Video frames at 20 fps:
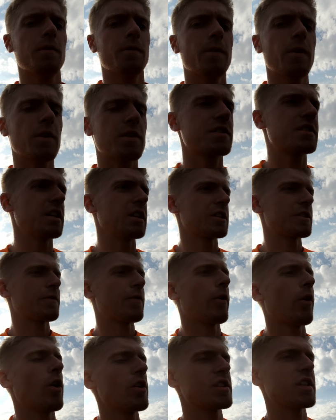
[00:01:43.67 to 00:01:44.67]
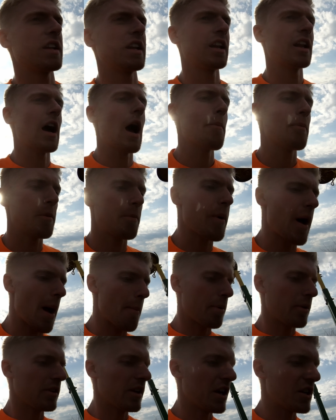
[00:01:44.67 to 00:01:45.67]
First things first, I need to up the
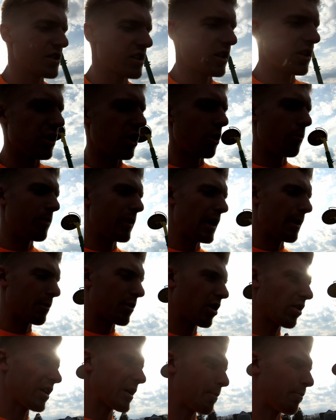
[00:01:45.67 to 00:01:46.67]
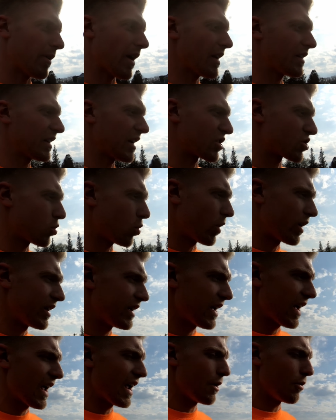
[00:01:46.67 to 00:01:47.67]
population a little bit. I'm currently planting a
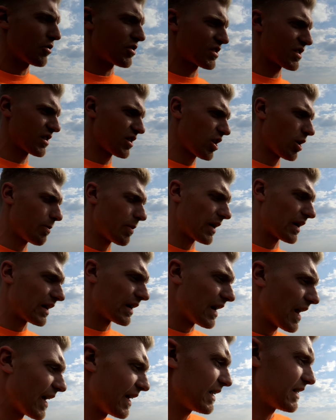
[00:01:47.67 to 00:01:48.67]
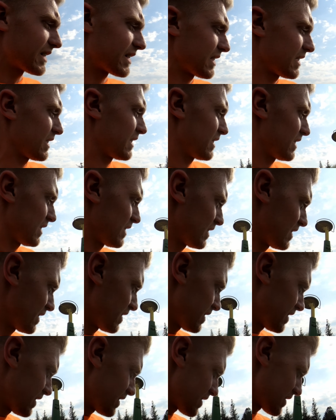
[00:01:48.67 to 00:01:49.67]
28, which is a little bit light.
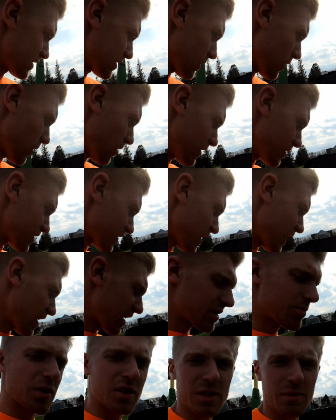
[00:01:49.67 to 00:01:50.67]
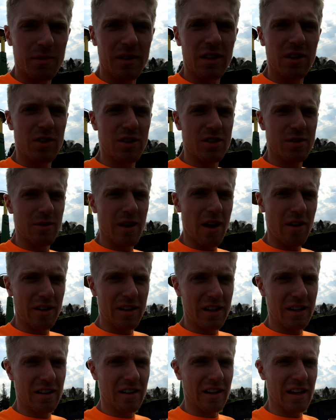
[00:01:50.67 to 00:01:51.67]
So I just gotta switch some gears around
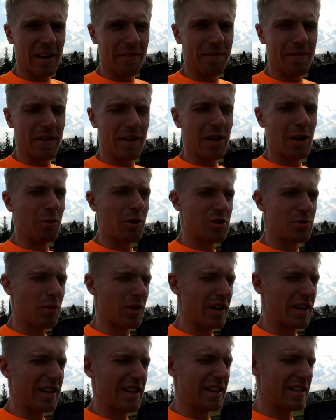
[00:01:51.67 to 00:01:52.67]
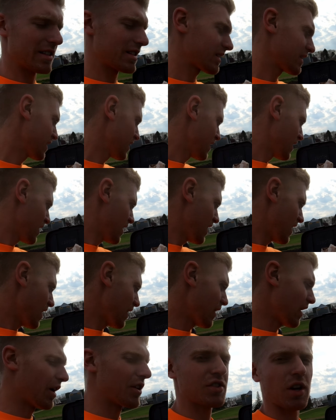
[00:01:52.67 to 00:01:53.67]
here. I gotta figure out which one it is.
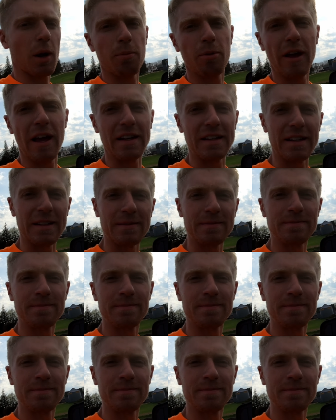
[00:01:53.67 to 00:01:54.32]
And then I'll start planting.